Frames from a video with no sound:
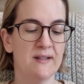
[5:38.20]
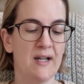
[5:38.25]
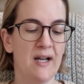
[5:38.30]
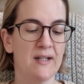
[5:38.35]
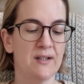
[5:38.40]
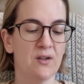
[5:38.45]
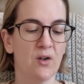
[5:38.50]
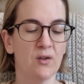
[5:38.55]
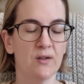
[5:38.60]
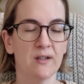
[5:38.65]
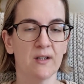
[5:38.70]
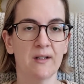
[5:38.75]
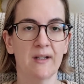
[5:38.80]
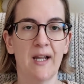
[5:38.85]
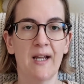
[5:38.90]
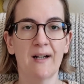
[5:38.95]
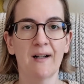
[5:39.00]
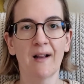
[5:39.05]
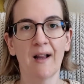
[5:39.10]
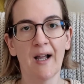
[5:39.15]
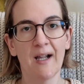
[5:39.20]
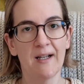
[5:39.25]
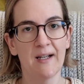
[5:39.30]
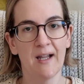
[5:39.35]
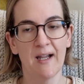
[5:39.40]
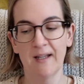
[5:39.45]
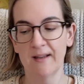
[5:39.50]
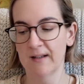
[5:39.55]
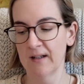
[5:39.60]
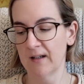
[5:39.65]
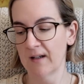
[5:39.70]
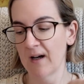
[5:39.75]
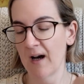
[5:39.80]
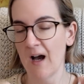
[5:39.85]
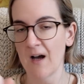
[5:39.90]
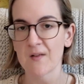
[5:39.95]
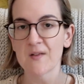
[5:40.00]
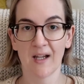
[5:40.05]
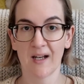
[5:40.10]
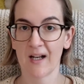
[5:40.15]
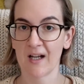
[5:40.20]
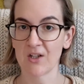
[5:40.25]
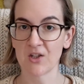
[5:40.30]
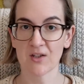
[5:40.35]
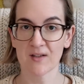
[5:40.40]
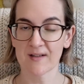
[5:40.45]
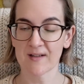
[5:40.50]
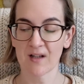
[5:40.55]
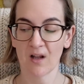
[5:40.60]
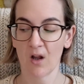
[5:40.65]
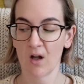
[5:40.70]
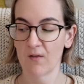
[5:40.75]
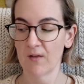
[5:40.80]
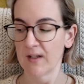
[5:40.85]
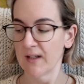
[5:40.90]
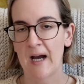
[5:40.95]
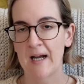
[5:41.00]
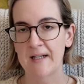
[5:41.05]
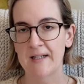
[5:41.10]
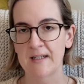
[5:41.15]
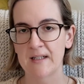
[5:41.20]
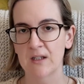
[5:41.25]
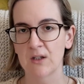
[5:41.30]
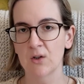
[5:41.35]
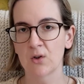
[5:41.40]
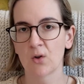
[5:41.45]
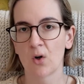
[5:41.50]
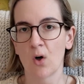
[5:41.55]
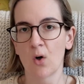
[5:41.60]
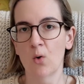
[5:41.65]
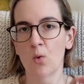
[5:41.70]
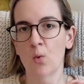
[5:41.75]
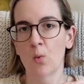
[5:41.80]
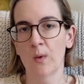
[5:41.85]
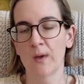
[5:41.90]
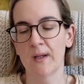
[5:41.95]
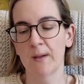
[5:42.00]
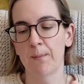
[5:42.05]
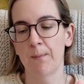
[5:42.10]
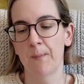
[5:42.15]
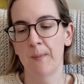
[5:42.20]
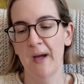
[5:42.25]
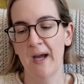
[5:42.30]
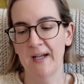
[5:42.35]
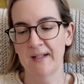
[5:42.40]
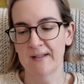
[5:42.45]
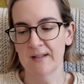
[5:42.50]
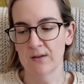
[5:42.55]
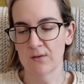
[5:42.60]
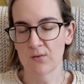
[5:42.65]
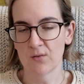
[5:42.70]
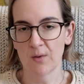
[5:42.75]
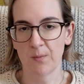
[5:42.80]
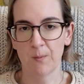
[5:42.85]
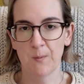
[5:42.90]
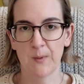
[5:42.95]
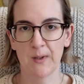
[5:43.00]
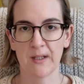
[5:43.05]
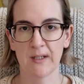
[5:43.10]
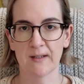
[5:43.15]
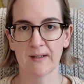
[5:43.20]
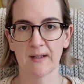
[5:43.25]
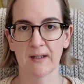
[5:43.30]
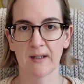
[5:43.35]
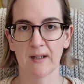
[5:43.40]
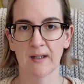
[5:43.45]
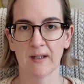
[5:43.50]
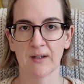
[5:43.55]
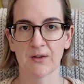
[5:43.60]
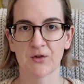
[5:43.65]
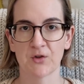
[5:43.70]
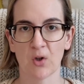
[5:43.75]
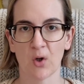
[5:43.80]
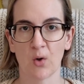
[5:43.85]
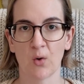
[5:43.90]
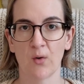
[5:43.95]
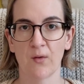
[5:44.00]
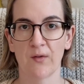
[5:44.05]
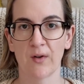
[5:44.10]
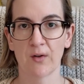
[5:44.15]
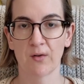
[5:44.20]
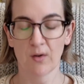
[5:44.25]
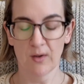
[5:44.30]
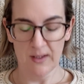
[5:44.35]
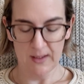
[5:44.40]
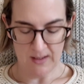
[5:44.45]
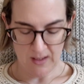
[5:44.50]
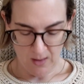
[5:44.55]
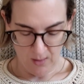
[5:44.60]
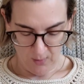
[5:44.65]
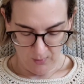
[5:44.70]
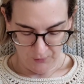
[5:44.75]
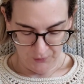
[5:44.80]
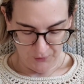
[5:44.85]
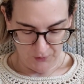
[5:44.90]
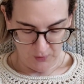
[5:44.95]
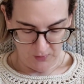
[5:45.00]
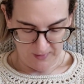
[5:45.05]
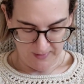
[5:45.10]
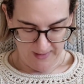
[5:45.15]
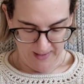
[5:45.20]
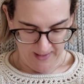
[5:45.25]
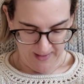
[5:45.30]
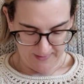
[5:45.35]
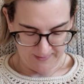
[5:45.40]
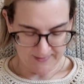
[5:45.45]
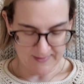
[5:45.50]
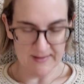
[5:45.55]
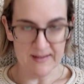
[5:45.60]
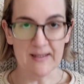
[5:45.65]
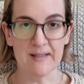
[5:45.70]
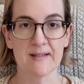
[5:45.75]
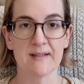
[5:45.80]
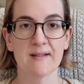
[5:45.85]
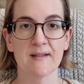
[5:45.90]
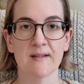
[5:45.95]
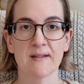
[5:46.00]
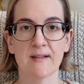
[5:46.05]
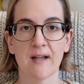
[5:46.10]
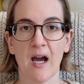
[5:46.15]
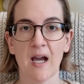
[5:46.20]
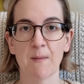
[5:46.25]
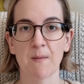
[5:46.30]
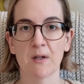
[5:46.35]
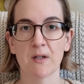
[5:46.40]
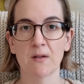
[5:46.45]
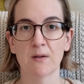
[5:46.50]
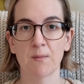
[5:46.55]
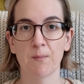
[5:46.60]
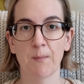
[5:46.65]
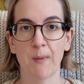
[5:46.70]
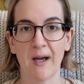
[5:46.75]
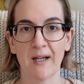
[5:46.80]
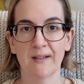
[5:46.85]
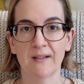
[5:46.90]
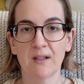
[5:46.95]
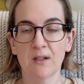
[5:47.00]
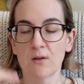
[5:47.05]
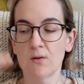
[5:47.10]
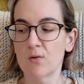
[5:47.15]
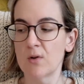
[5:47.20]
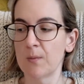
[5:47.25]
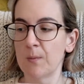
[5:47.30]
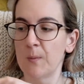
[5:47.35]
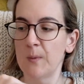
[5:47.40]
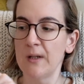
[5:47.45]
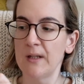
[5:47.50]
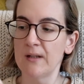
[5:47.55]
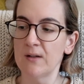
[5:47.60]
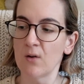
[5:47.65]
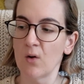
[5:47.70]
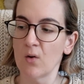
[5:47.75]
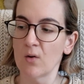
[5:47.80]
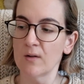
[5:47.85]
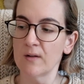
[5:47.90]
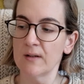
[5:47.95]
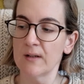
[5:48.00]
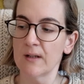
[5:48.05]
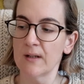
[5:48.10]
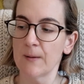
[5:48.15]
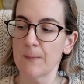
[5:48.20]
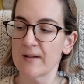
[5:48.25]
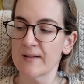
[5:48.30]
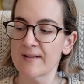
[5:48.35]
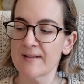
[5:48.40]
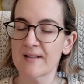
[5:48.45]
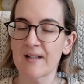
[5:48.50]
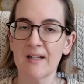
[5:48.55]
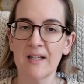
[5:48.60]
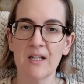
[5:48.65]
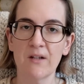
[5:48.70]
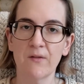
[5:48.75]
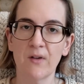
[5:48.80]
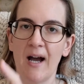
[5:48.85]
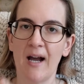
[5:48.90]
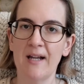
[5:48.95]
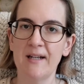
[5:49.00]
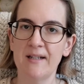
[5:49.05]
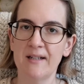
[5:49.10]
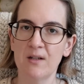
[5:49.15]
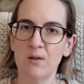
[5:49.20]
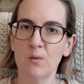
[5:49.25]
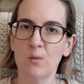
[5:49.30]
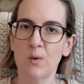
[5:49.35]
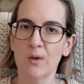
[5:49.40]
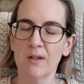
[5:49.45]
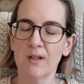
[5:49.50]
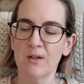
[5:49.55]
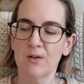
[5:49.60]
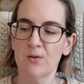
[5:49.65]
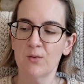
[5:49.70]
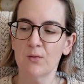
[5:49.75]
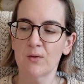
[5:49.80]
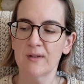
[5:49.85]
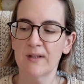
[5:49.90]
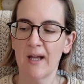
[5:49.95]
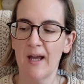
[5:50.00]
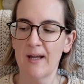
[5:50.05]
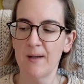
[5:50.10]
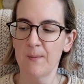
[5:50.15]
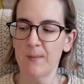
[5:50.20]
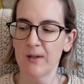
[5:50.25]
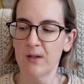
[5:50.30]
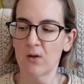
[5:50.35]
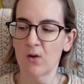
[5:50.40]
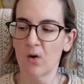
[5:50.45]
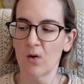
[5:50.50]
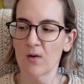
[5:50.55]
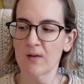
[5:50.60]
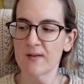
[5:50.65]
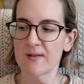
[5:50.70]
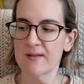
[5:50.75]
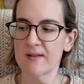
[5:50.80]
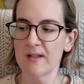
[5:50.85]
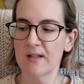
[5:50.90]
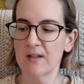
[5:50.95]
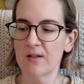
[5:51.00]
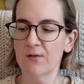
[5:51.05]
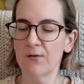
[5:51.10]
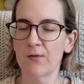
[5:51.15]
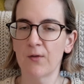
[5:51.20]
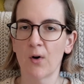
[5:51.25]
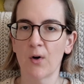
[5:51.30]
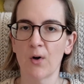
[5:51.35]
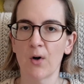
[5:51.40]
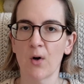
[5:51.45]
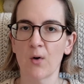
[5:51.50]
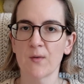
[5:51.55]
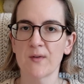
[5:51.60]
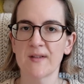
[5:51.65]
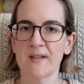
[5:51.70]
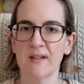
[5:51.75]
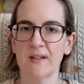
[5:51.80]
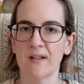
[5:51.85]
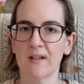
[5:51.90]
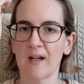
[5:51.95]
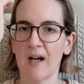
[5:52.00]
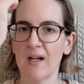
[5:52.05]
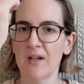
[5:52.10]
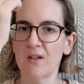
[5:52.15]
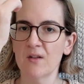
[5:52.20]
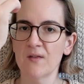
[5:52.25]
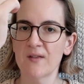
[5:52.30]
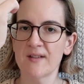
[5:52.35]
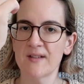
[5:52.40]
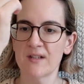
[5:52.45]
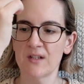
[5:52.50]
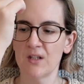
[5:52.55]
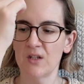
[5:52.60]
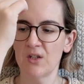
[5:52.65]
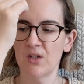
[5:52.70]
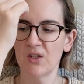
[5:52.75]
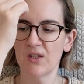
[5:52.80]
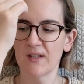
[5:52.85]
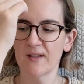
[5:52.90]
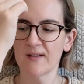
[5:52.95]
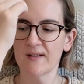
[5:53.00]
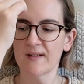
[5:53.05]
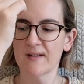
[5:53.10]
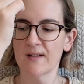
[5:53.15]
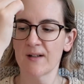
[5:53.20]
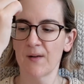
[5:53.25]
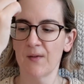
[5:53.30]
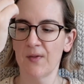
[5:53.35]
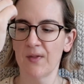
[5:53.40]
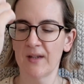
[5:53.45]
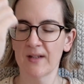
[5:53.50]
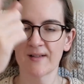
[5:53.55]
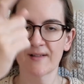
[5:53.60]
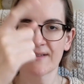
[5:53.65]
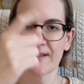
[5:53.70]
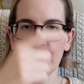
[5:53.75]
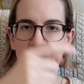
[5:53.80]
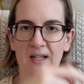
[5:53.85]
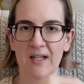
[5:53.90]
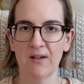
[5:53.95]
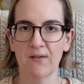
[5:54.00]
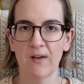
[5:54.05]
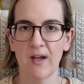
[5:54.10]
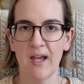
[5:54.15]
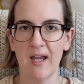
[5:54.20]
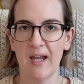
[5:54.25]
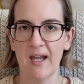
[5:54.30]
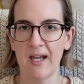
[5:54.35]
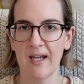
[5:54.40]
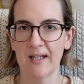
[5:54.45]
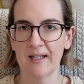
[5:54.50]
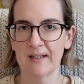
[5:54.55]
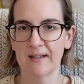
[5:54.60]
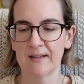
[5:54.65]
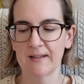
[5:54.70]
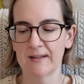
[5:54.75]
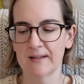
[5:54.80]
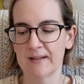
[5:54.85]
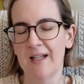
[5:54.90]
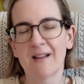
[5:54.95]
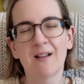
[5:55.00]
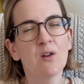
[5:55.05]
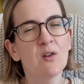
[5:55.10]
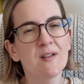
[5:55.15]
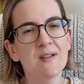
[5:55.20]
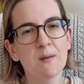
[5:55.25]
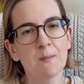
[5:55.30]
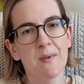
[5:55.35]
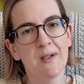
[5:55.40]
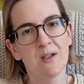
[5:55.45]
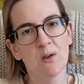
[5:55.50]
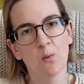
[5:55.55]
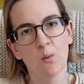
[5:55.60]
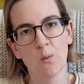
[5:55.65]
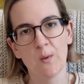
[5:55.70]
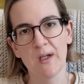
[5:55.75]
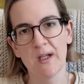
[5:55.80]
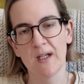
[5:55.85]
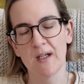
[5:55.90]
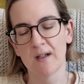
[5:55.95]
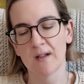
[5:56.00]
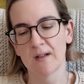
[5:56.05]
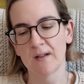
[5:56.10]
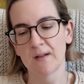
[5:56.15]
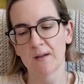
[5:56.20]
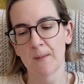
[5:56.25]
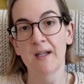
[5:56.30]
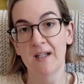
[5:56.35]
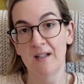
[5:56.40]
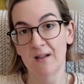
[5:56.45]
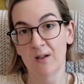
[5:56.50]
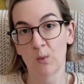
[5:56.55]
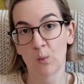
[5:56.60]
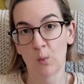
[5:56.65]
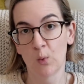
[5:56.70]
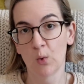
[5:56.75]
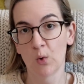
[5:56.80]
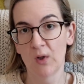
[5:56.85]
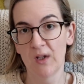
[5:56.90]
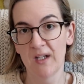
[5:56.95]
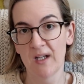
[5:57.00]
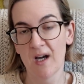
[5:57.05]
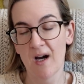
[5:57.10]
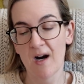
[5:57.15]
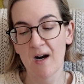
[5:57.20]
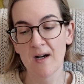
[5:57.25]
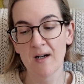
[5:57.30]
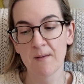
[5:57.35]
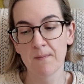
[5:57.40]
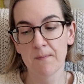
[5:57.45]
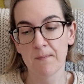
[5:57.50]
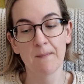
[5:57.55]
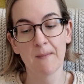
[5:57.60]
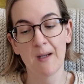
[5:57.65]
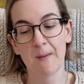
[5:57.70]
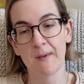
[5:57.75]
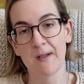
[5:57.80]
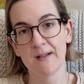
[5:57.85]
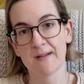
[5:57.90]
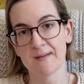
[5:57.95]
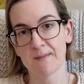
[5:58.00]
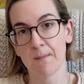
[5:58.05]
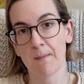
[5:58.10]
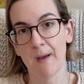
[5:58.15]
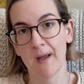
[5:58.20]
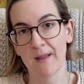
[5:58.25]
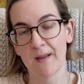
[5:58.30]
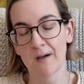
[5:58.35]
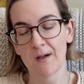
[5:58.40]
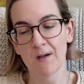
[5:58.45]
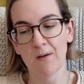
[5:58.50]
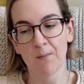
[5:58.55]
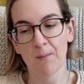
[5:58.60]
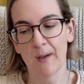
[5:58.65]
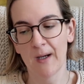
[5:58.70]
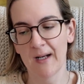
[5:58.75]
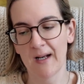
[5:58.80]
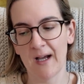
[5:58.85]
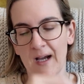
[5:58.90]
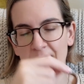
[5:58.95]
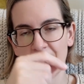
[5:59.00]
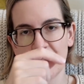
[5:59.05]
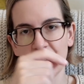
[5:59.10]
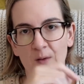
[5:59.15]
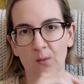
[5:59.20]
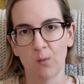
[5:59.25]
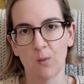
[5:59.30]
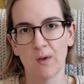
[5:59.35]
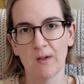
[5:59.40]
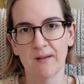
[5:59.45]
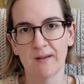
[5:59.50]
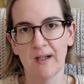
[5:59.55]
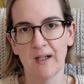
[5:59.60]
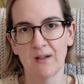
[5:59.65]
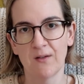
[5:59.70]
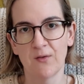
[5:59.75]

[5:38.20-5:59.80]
that on the neckline and the cuff, and I just love it. I didn't go with a pattern repeat, so Veronica also does this diamond pattern repeat on the sleeve. I didn't want to do that because in the photos it kind of cinches the sleeve and it looks a bit weird in the wool yarn. Maybe it's better, but I didn't want that